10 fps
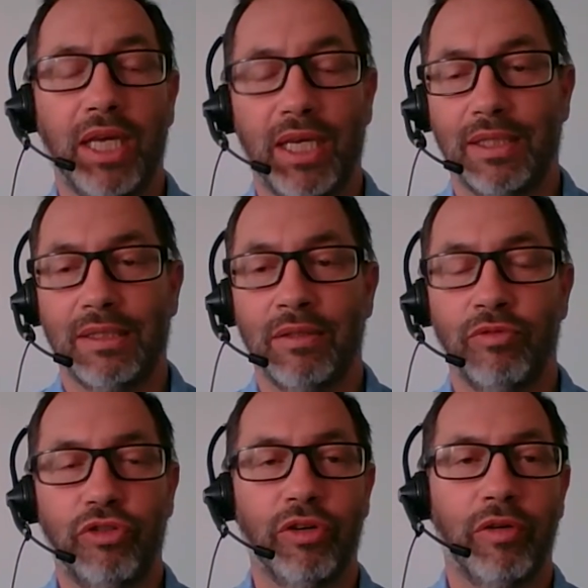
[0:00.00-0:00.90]
gases
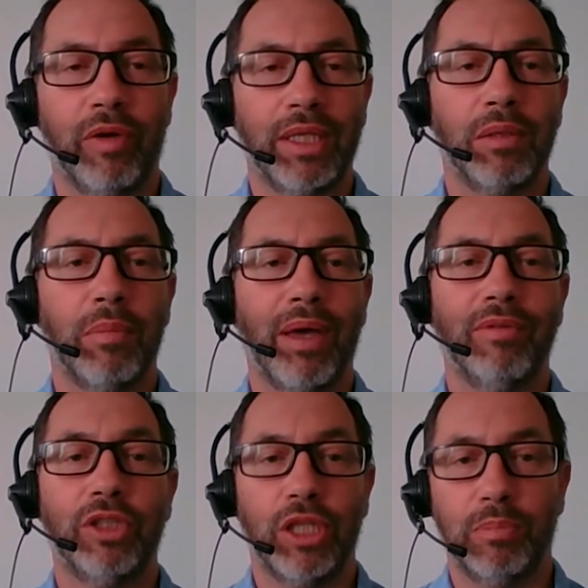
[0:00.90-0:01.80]
generated by the
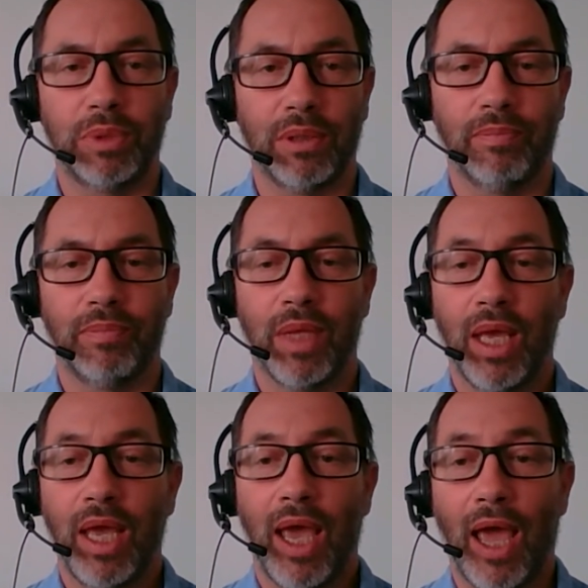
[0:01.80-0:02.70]
ships.
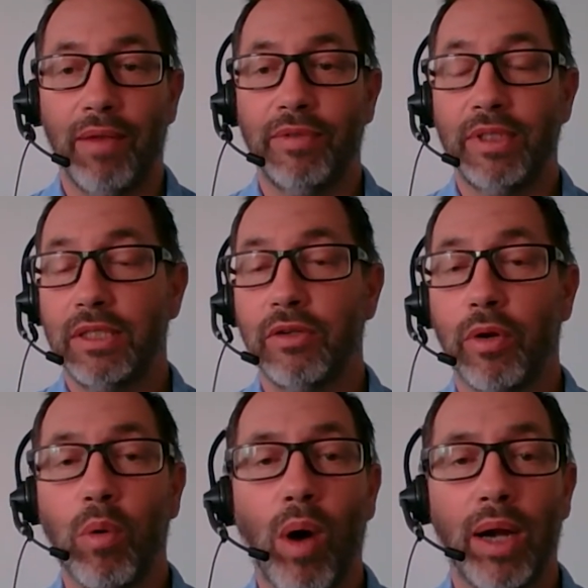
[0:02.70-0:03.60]
And this is
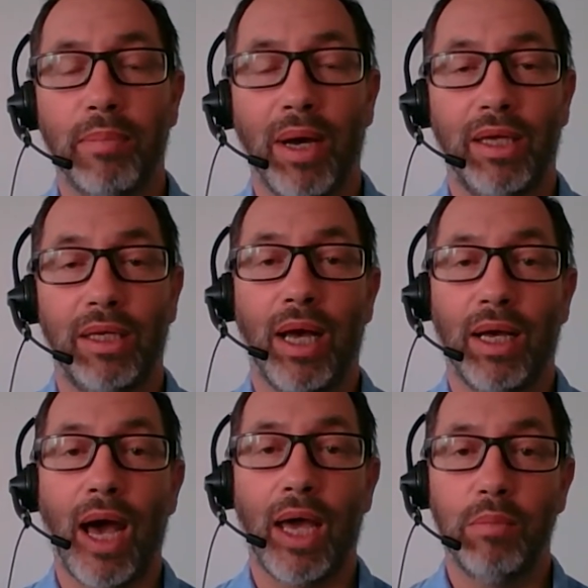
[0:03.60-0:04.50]
required by
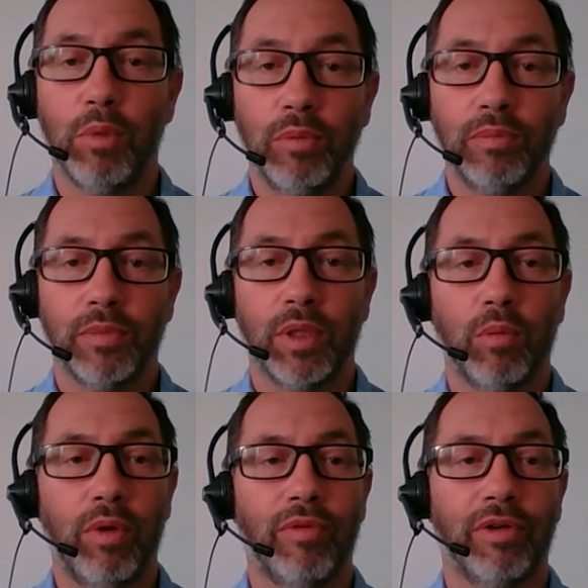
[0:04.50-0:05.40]
IMO
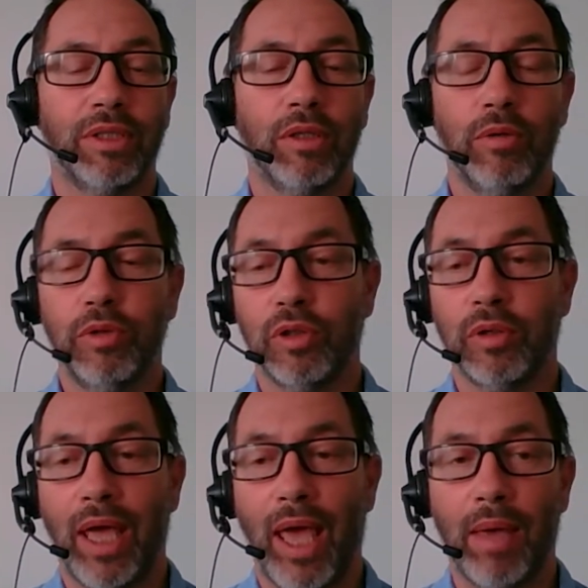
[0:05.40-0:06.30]
with a
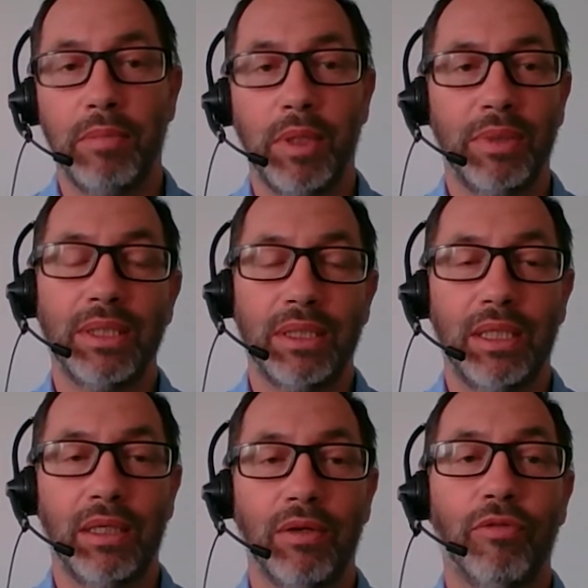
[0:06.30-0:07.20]
resolution
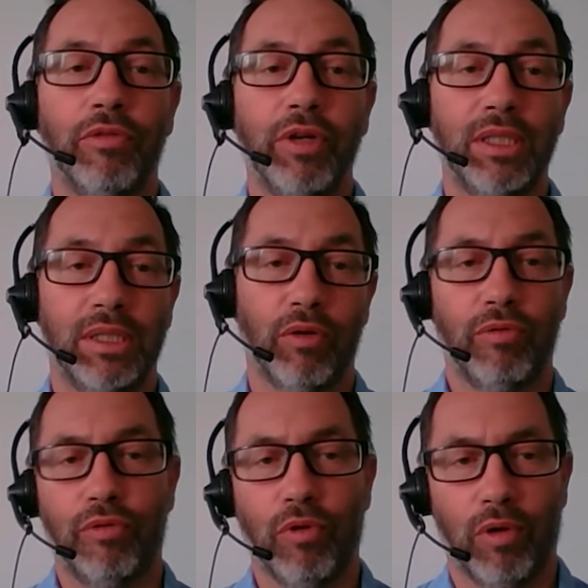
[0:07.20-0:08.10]
MEPC
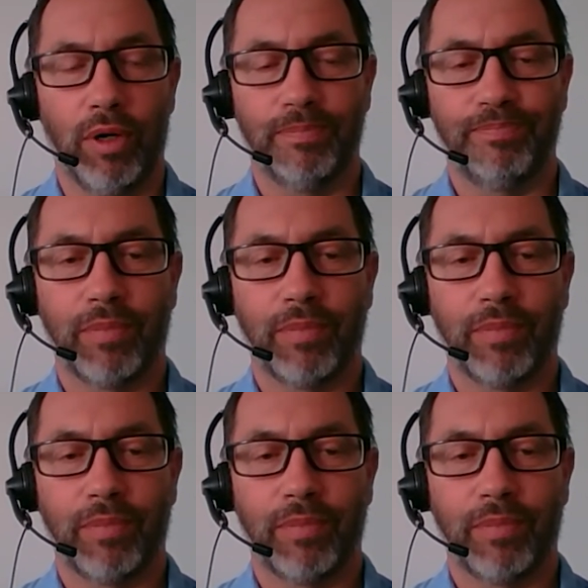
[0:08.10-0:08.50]
304.